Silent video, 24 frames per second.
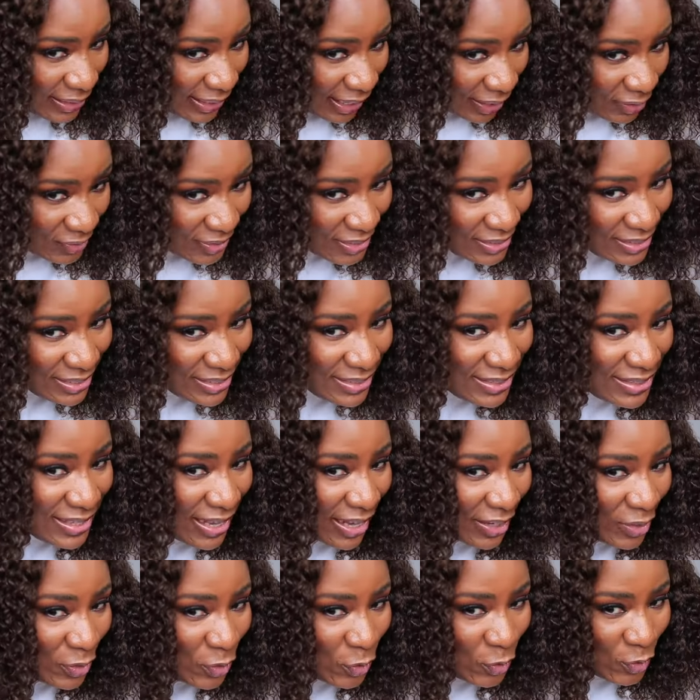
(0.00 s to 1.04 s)
Can you see the
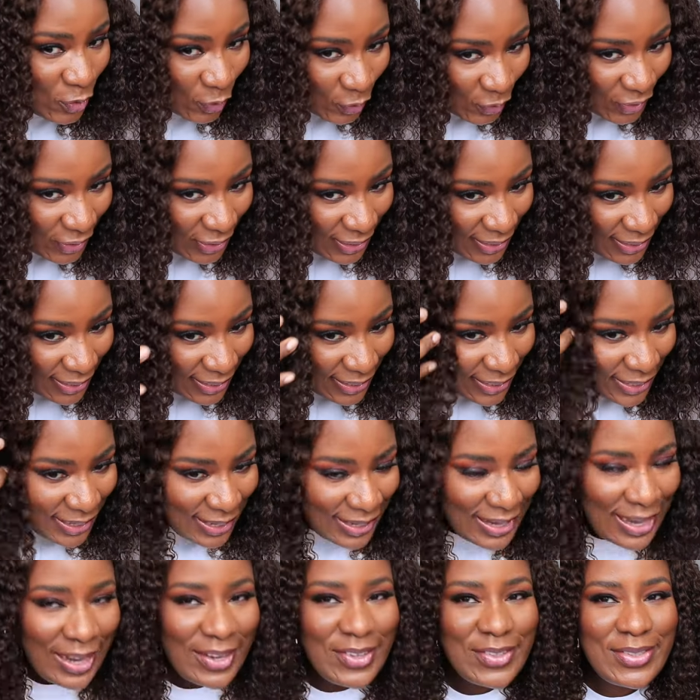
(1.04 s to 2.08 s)
texture?
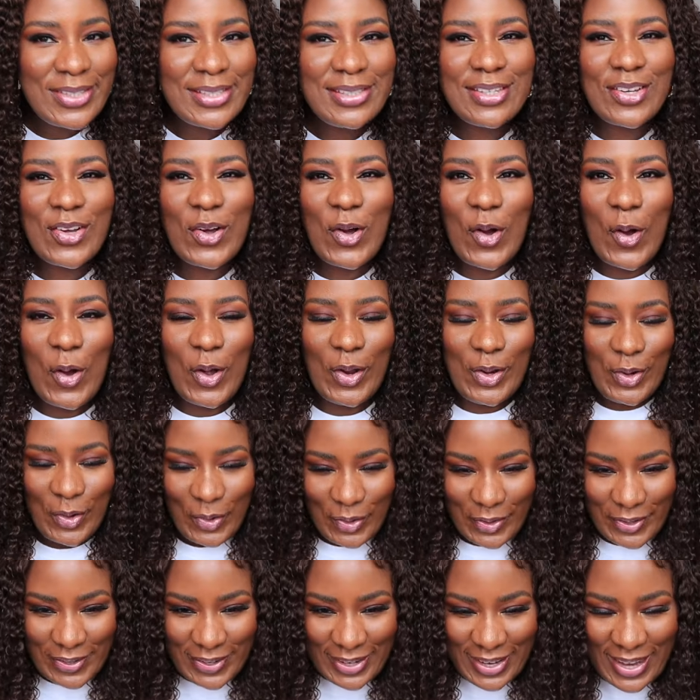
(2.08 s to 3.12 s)
Can you see the
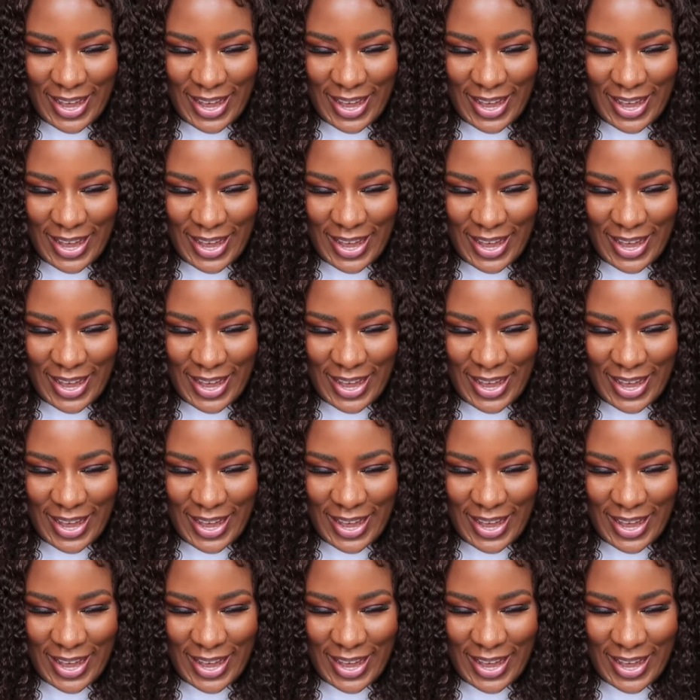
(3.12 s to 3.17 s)
color?